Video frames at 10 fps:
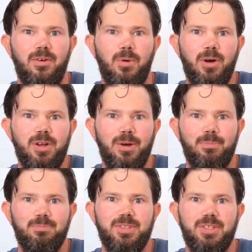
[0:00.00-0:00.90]

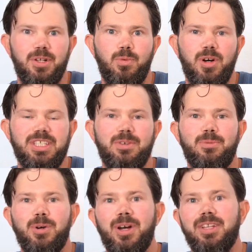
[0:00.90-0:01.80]
Welcome to Was It
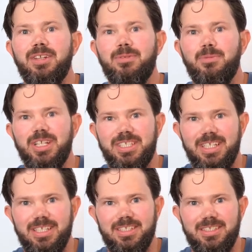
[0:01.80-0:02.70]
Worth It
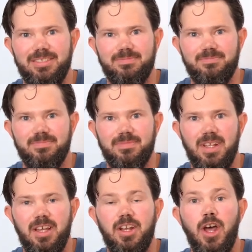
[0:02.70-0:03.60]
Whiskies.
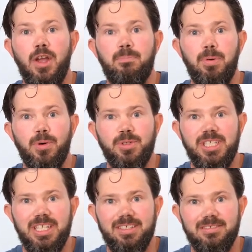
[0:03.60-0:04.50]
No
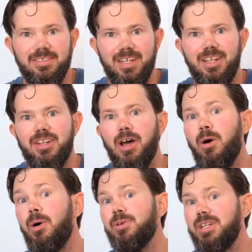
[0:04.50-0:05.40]
bullshit,
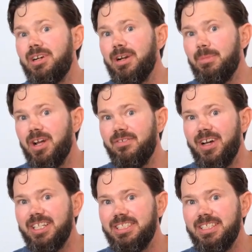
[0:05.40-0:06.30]
no ulterior
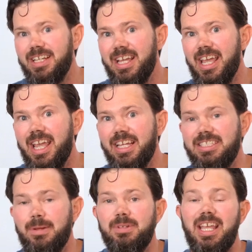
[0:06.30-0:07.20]
motivation,
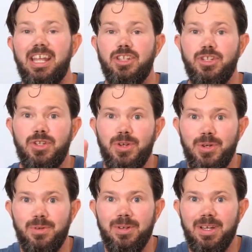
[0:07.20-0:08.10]
except to get
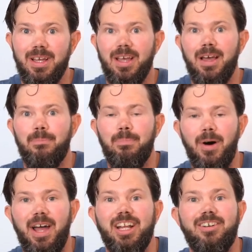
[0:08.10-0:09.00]
you
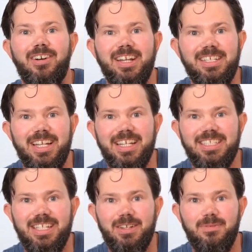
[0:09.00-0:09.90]
buying great
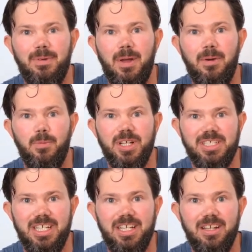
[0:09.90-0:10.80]
tasting
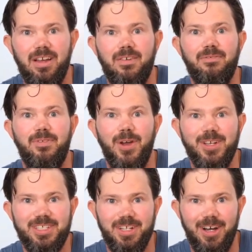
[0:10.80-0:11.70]
whiskey
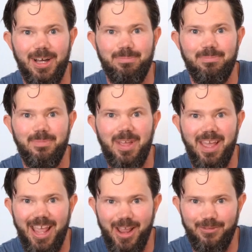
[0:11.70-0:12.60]
first time,
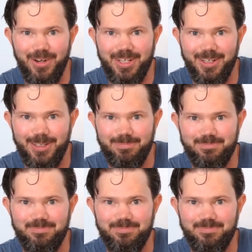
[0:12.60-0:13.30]
every time.